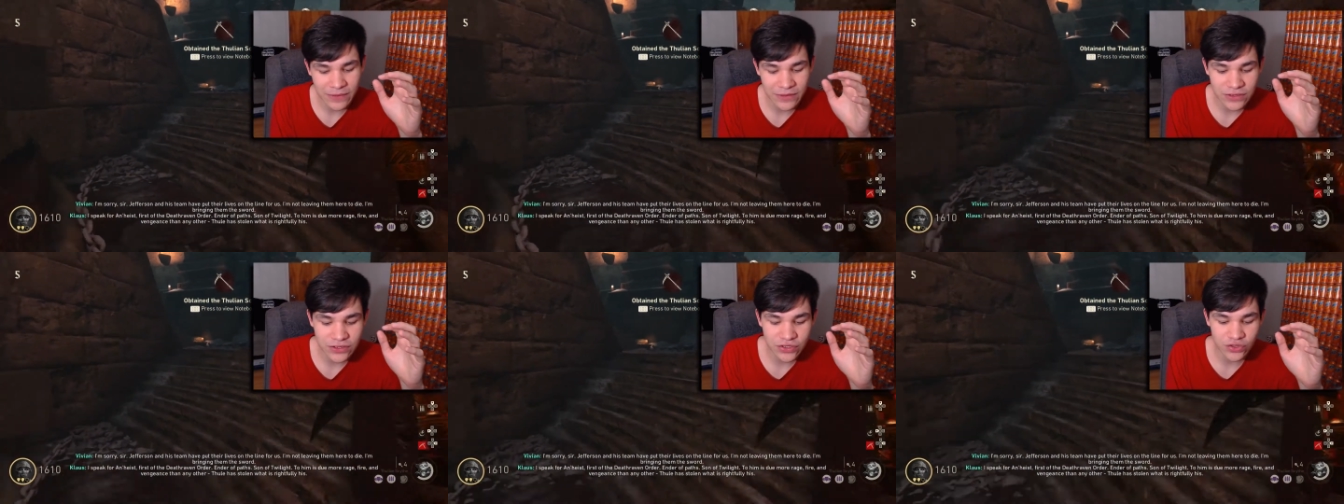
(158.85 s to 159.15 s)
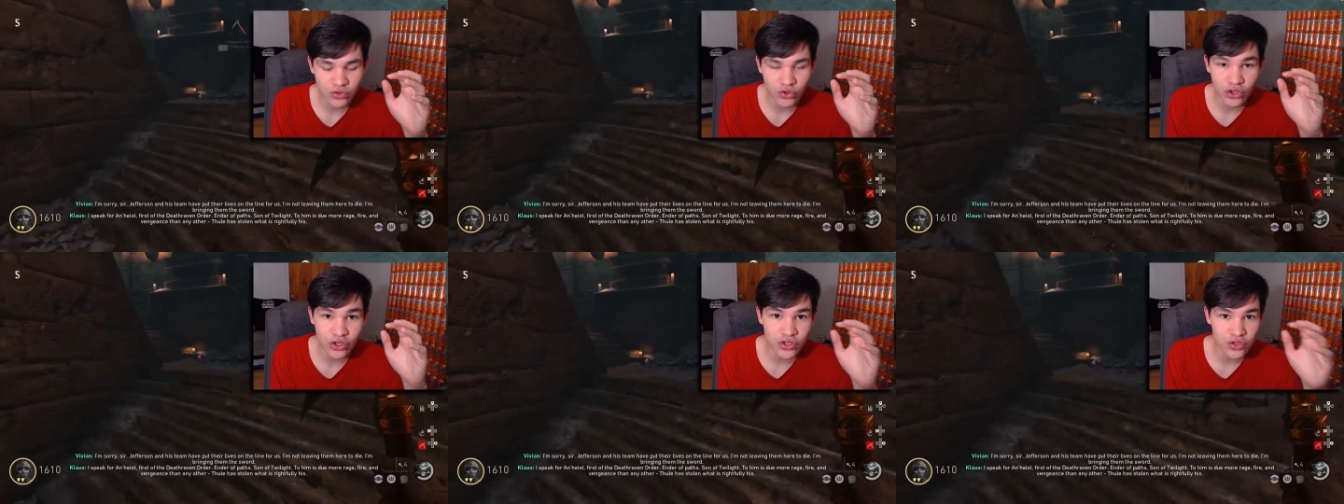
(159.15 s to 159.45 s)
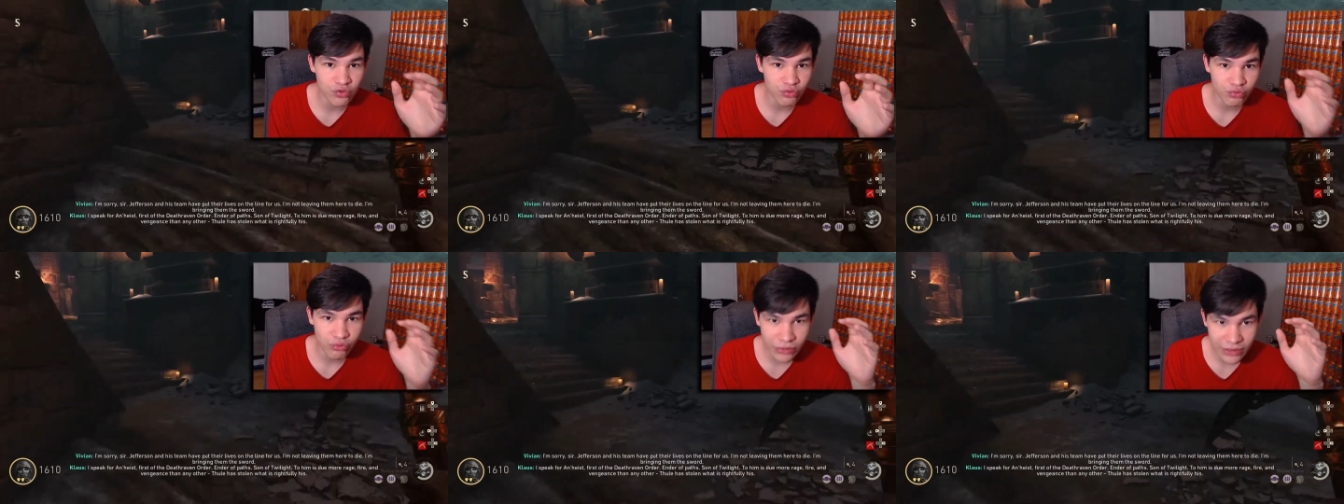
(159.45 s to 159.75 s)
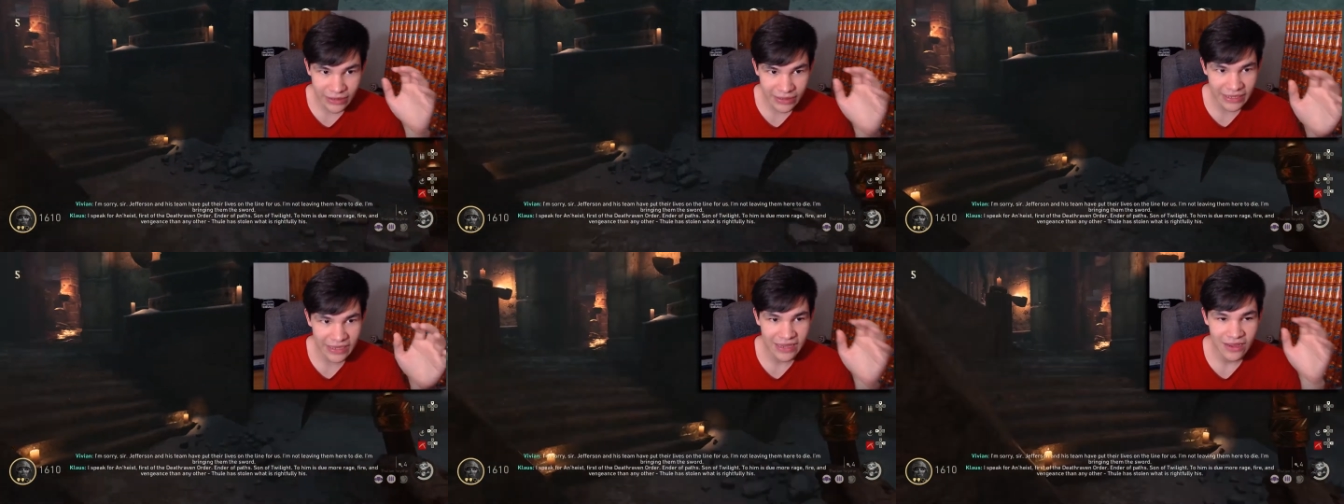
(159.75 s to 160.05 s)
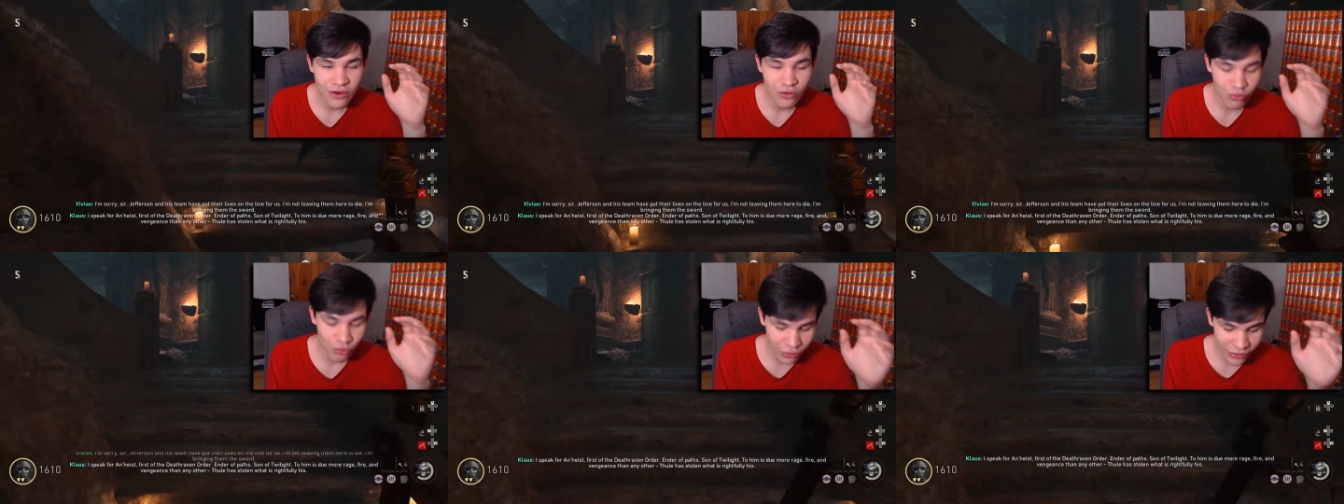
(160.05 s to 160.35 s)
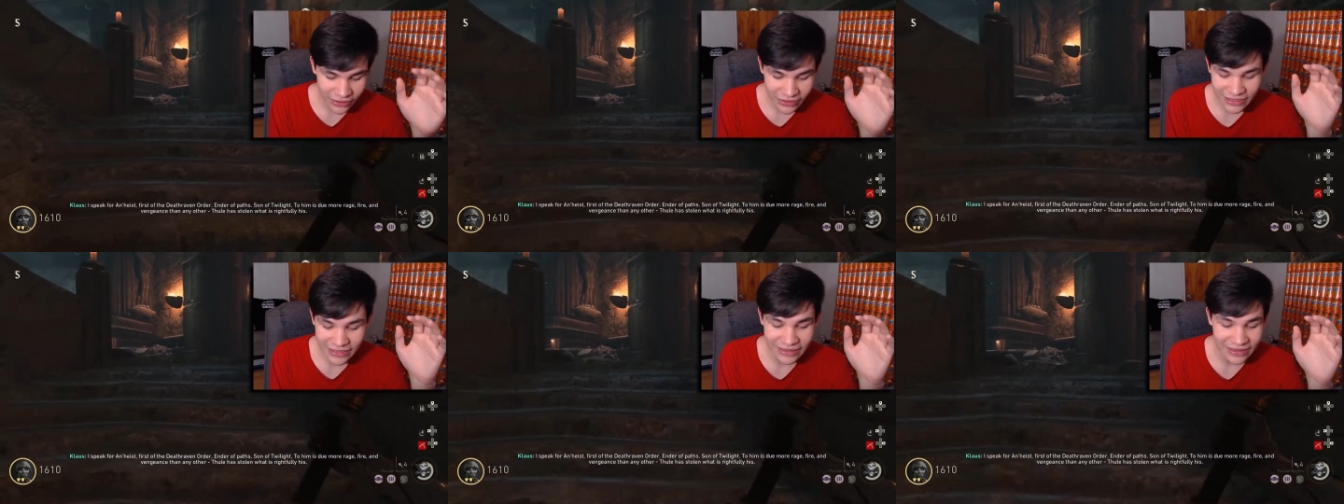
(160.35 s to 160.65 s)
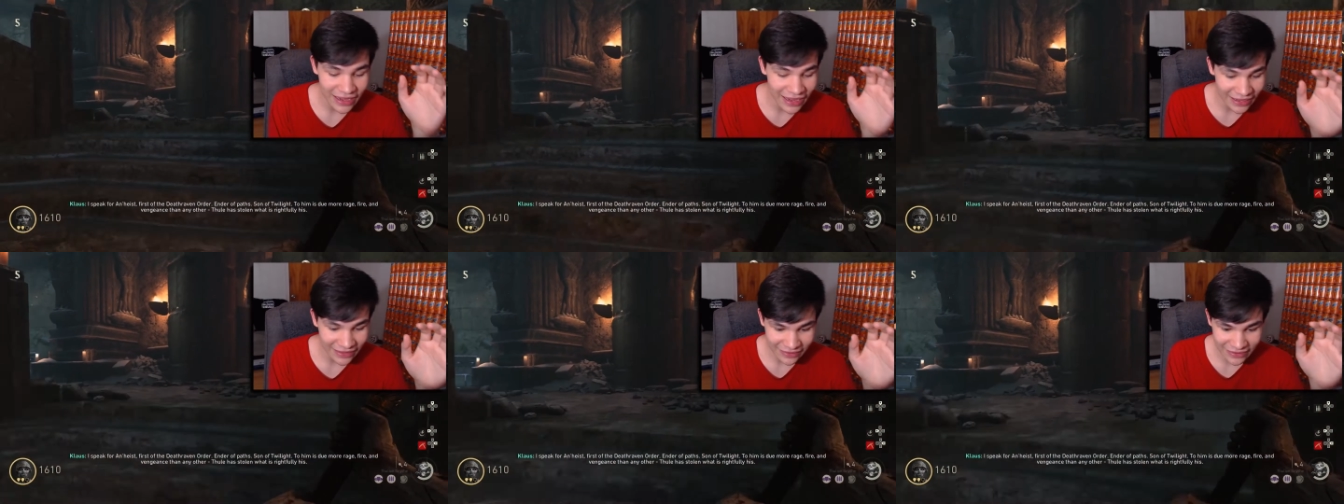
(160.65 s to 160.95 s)
that just looks really, really
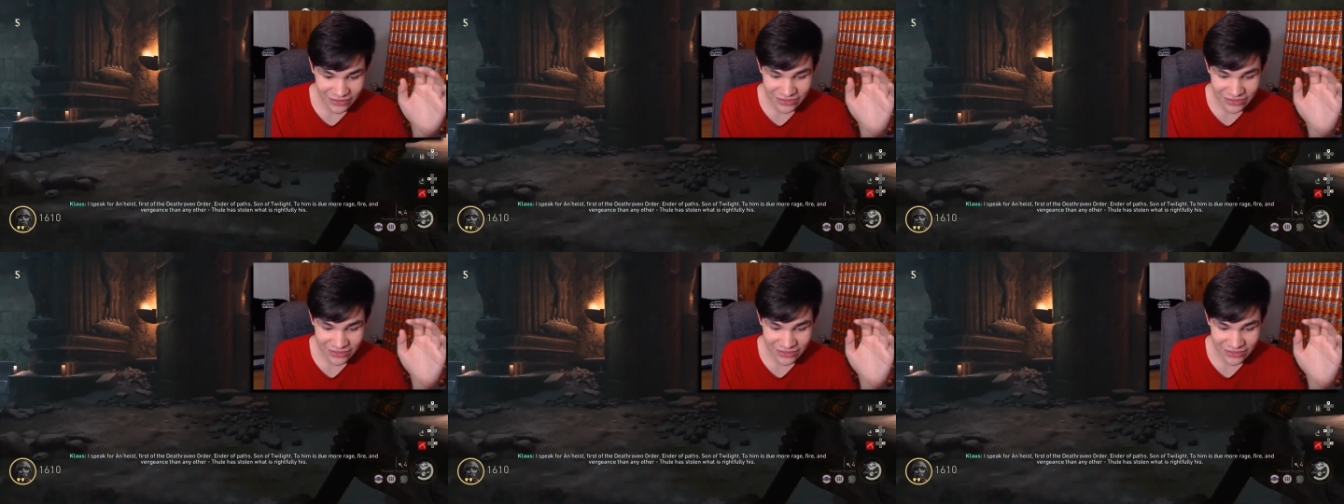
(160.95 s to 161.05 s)
nice.